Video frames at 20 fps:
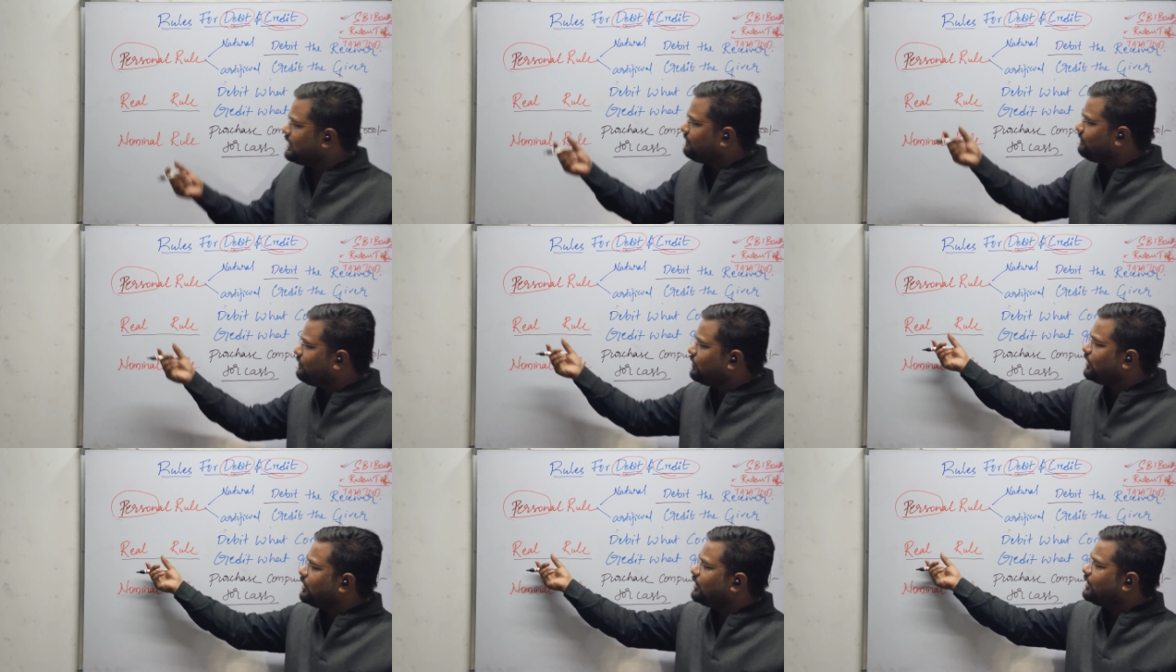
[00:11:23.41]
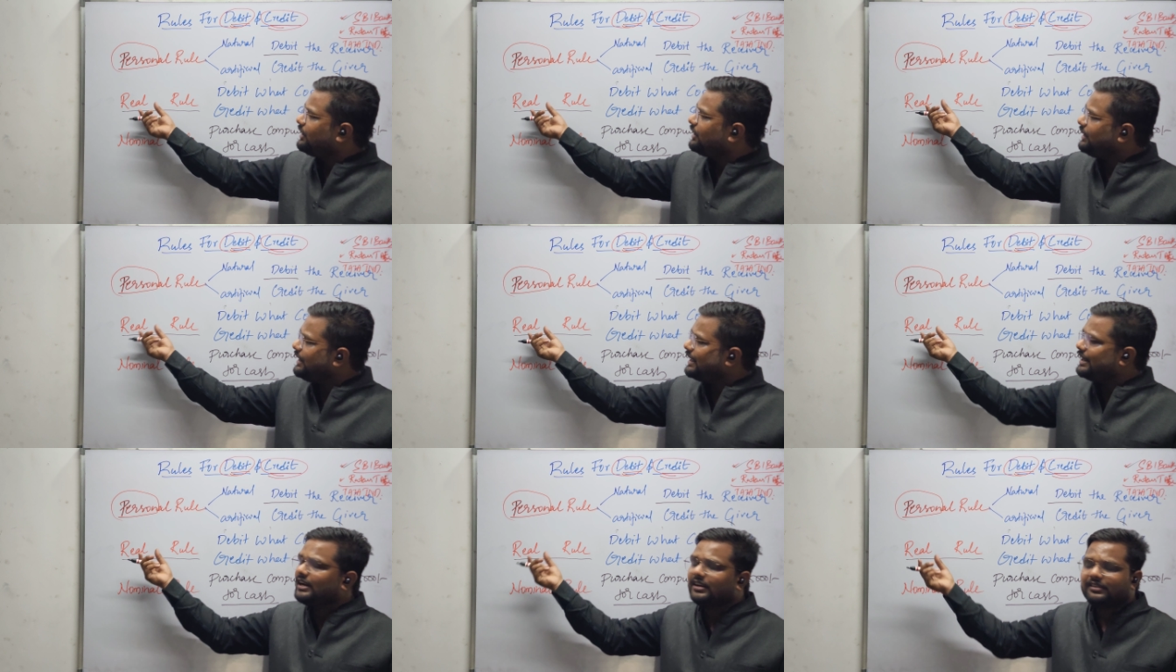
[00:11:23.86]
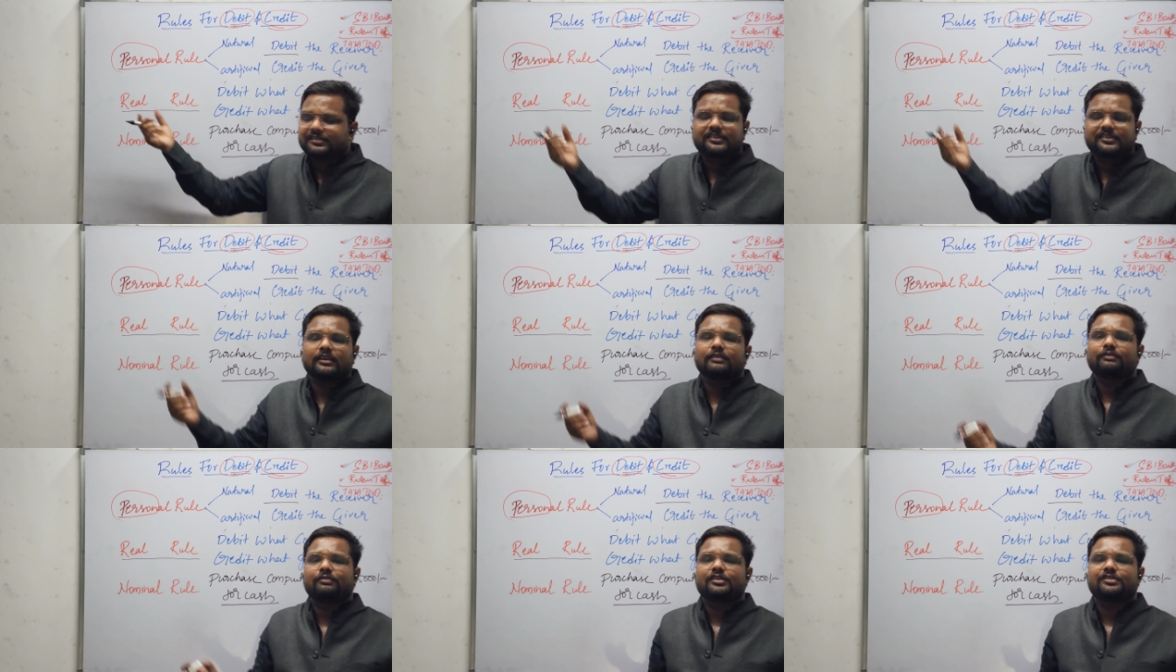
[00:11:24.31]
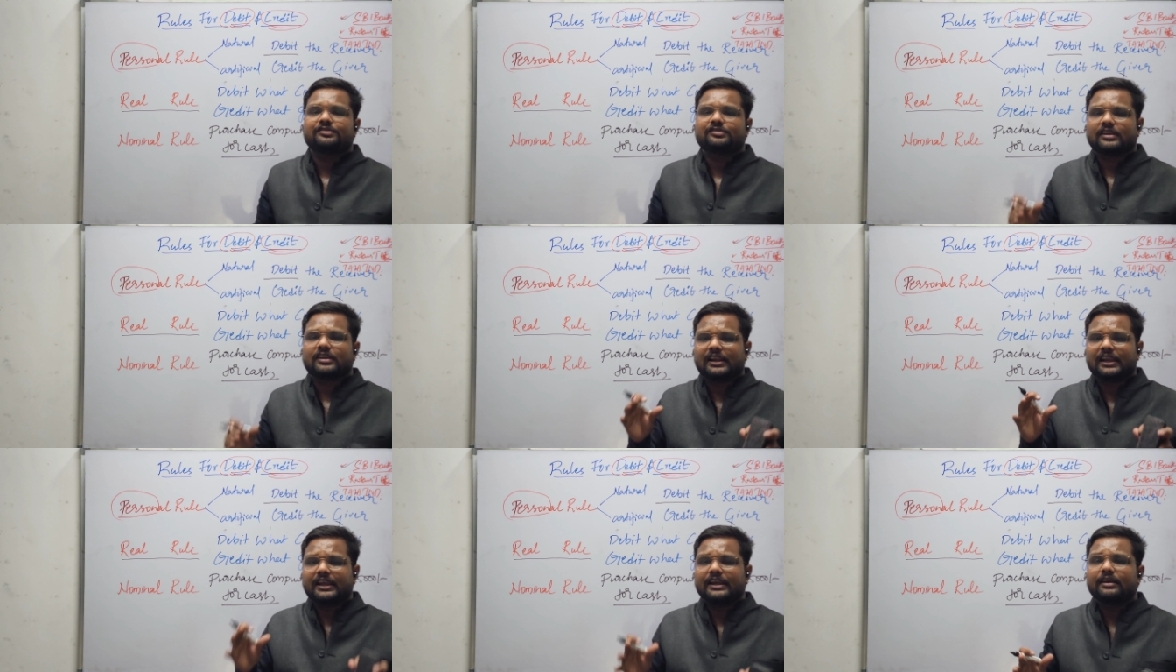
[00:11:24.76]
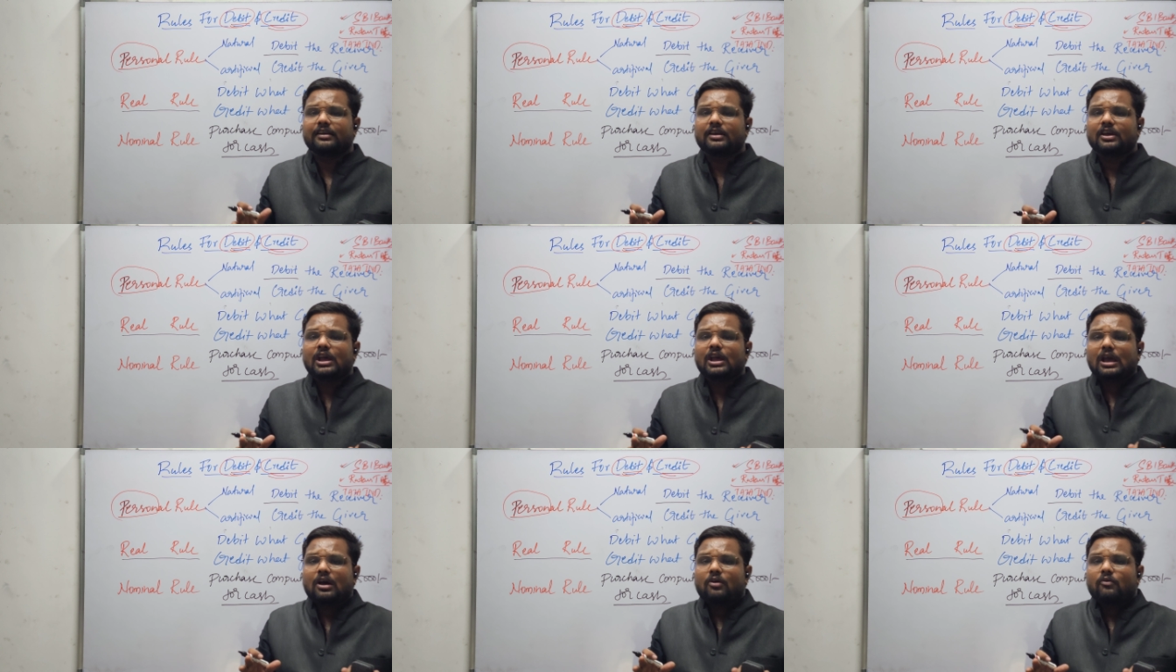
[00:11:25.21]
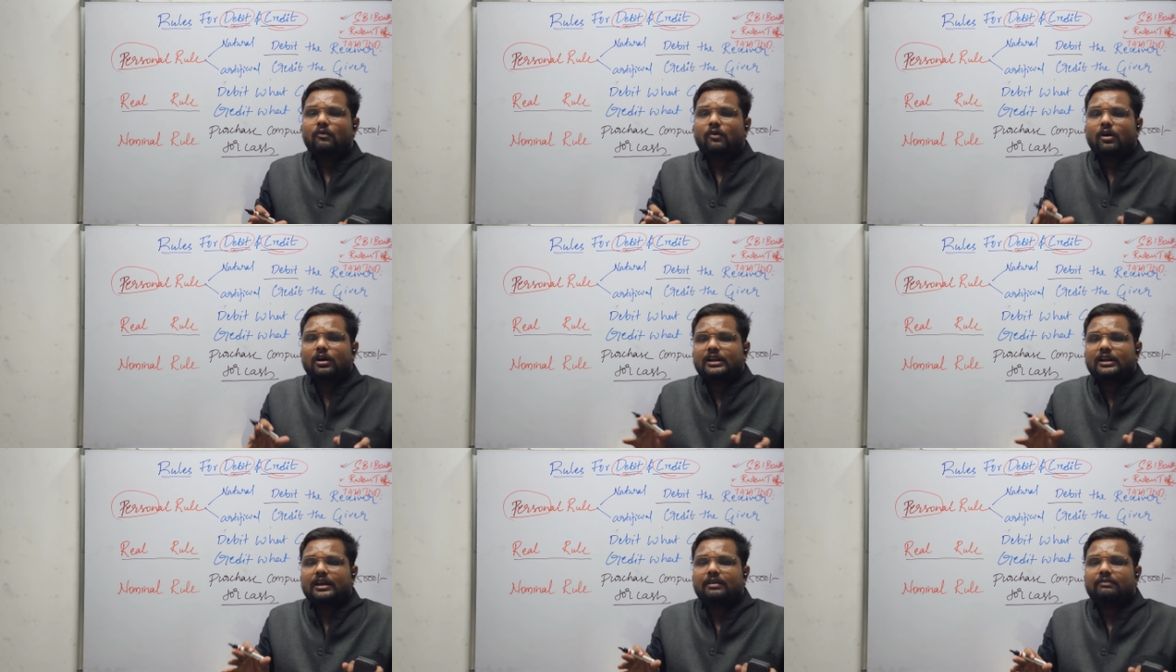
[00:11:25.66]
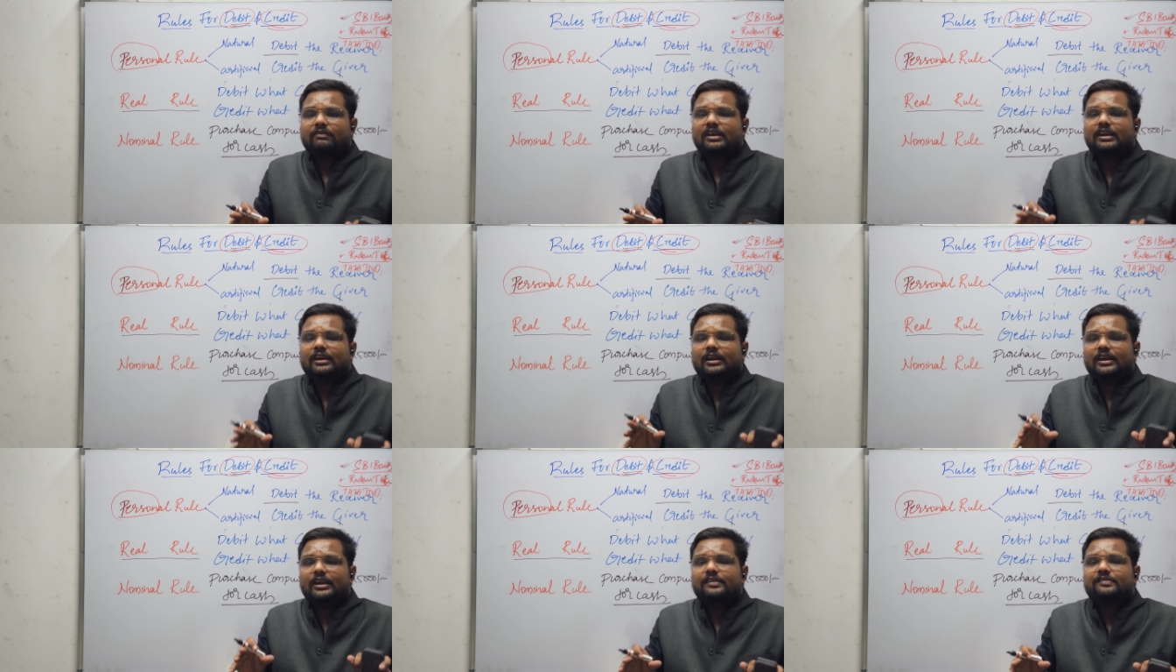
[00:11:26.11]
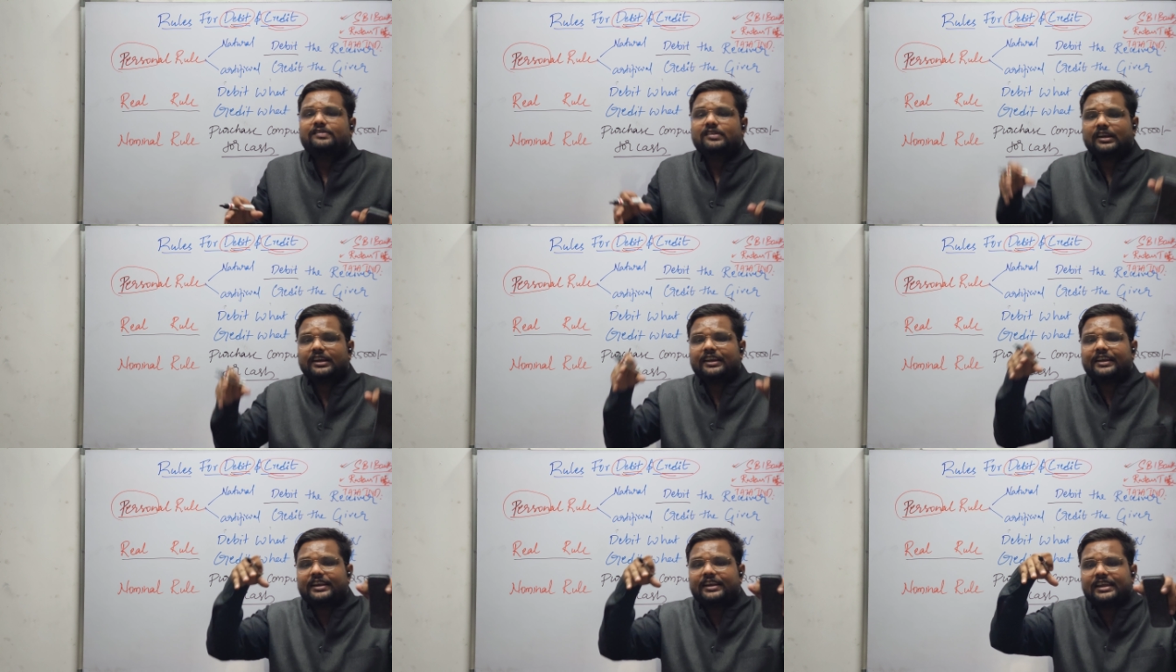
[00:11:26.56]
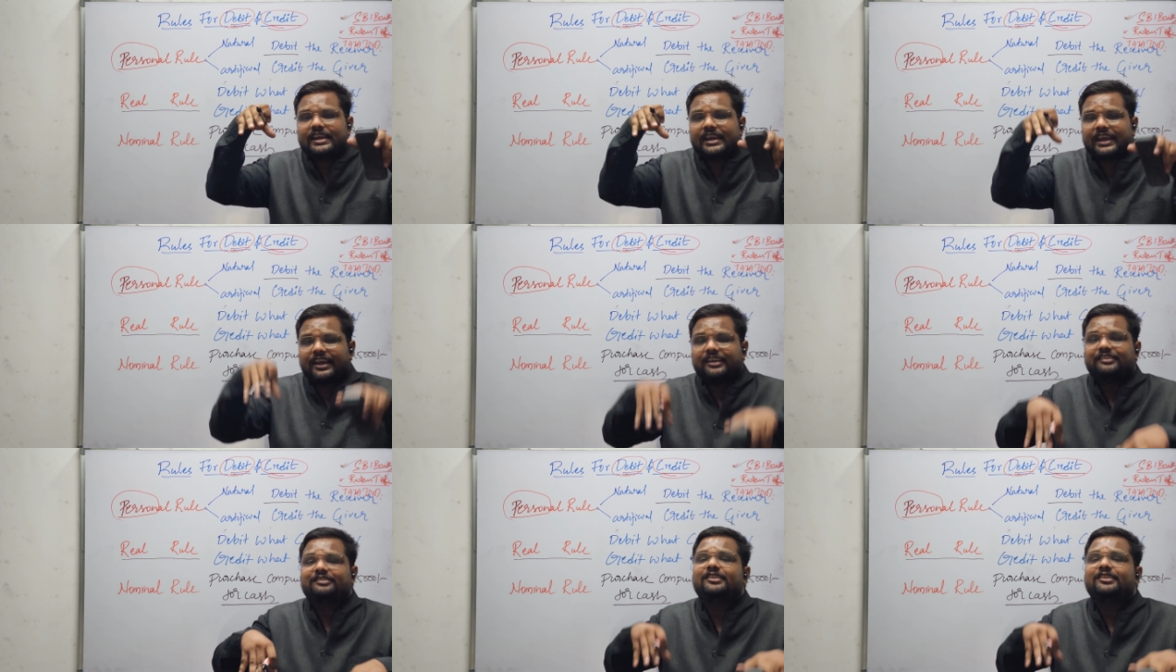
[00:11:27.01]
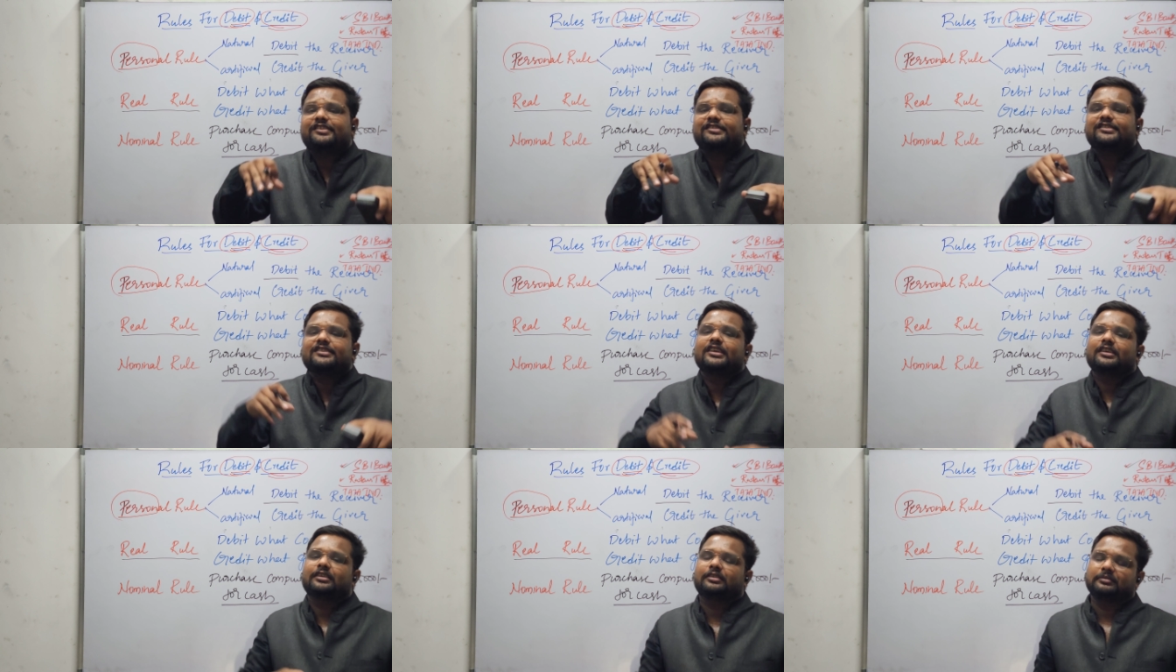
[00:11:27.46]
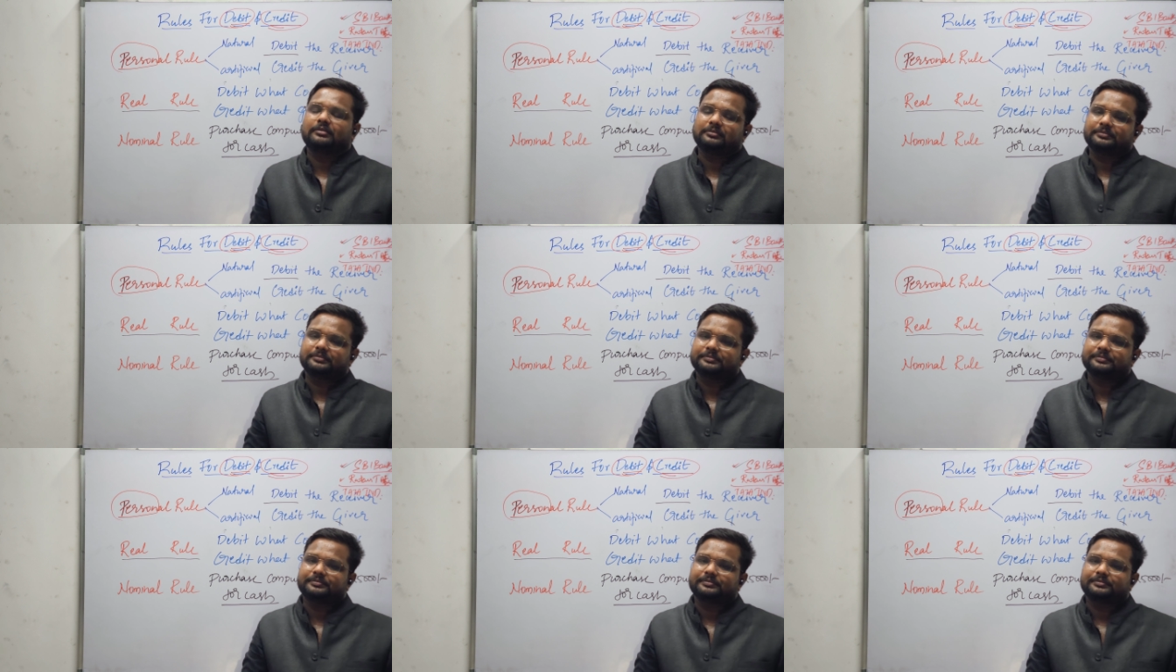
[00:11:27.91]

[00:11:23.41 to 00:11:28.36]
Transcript: the word real itself is telling whatever is really existing.